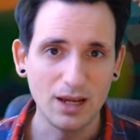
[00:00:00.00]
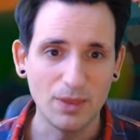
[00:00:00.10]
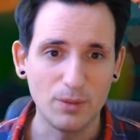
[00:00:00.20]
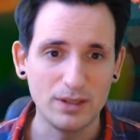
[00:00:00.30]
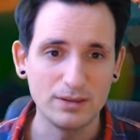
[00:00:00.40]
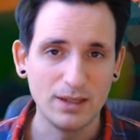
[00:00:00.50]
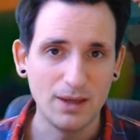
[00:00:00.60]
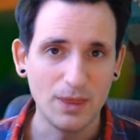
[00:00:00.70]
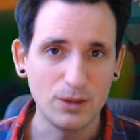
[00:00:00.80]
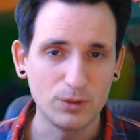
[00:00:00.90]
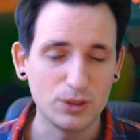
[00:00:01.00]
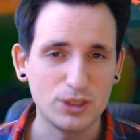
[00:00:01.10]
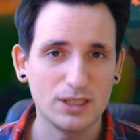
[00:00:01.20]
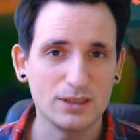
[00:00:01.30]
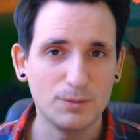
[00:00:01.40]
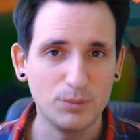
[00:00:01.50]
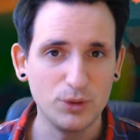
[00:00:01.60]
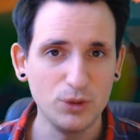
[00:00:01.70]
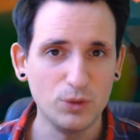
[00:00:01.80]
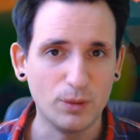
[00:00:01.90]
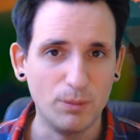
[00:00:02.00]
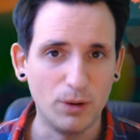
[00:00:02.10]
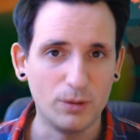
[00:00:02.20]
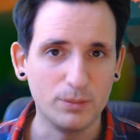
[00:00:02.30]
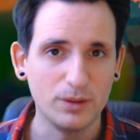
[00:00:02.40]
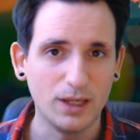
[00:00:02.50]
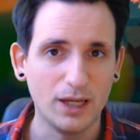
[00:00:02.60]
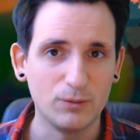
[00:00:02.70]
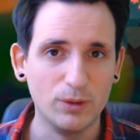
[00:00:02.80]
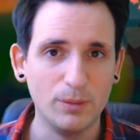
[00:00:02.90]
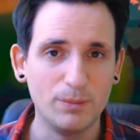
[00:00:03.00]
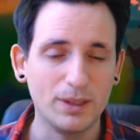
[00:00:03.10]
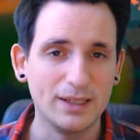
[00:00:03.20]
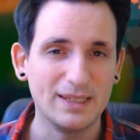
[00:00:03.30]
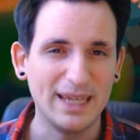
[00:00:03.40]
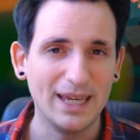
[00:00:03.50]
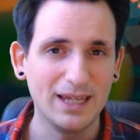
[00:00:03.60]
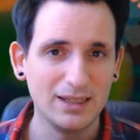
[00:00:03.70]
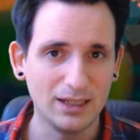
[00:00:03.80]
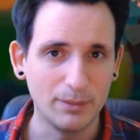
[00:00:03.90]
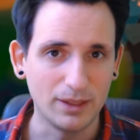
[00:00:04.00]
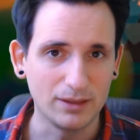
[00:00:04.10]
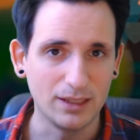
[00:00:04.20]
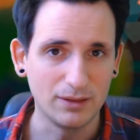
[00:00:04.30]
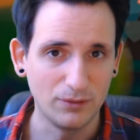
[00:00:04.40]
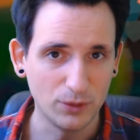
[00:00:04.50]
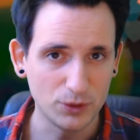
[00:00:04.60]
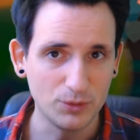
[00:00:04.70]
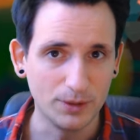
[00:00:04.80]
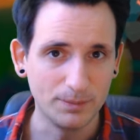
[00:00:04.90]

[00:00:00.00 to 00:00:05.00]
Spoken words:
Otherwise, this one is just a pure bomb and will be played in any elemental deck for sure.